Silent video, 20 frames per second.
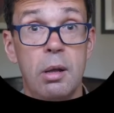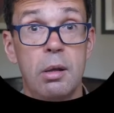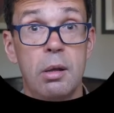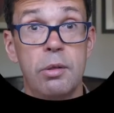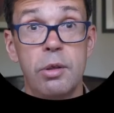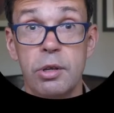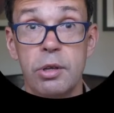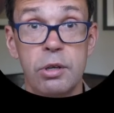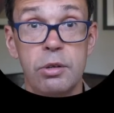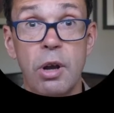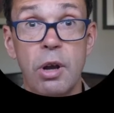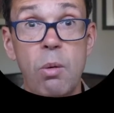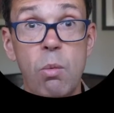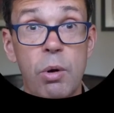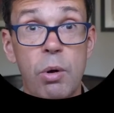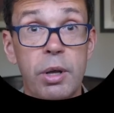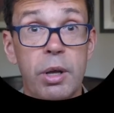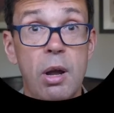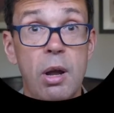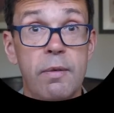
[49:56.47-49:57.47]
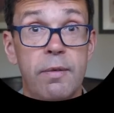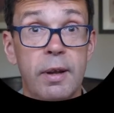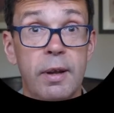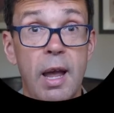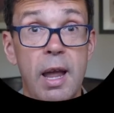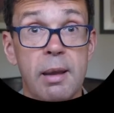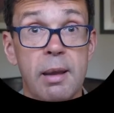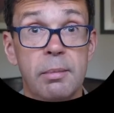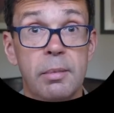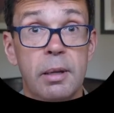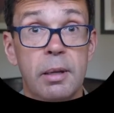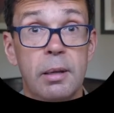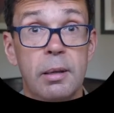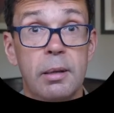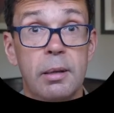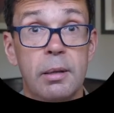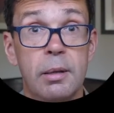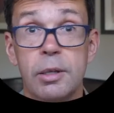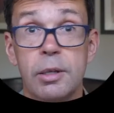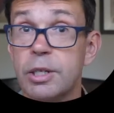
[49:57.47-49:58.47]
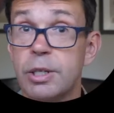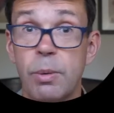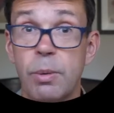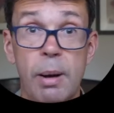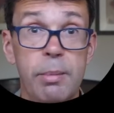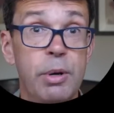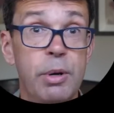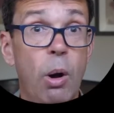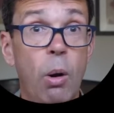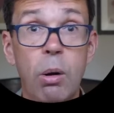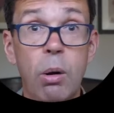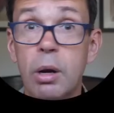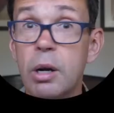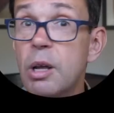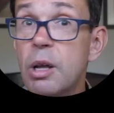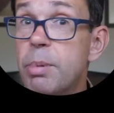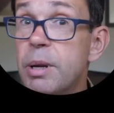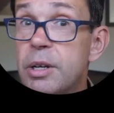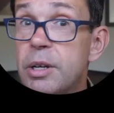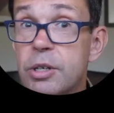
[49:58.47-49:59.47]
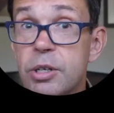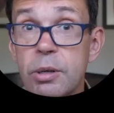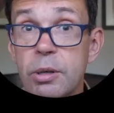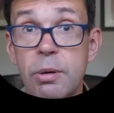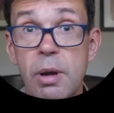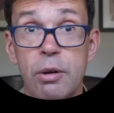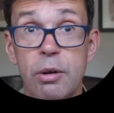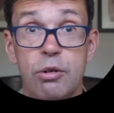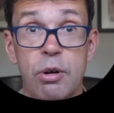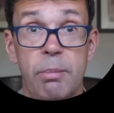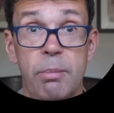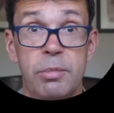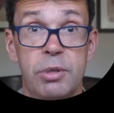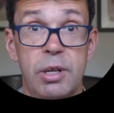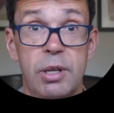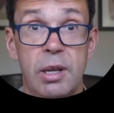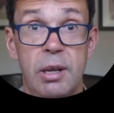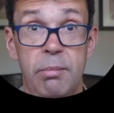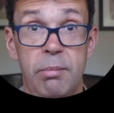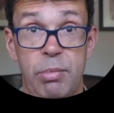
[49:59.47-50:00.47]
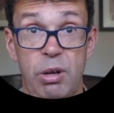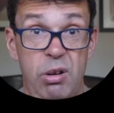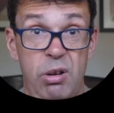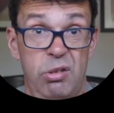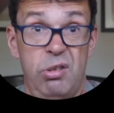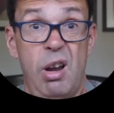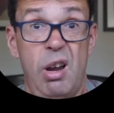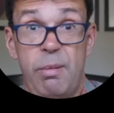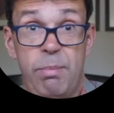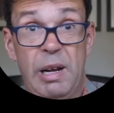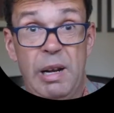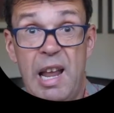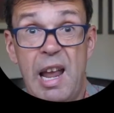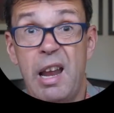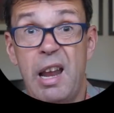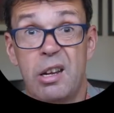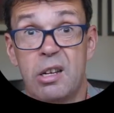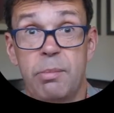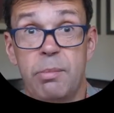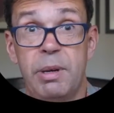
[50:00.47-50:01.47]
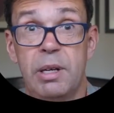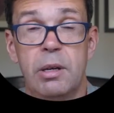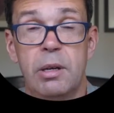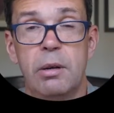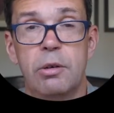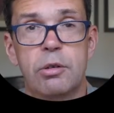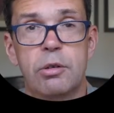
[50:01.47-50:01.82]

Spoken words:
that you don't want to go for game. So I'm not going to bid 2 no trumps here because I plan to bid no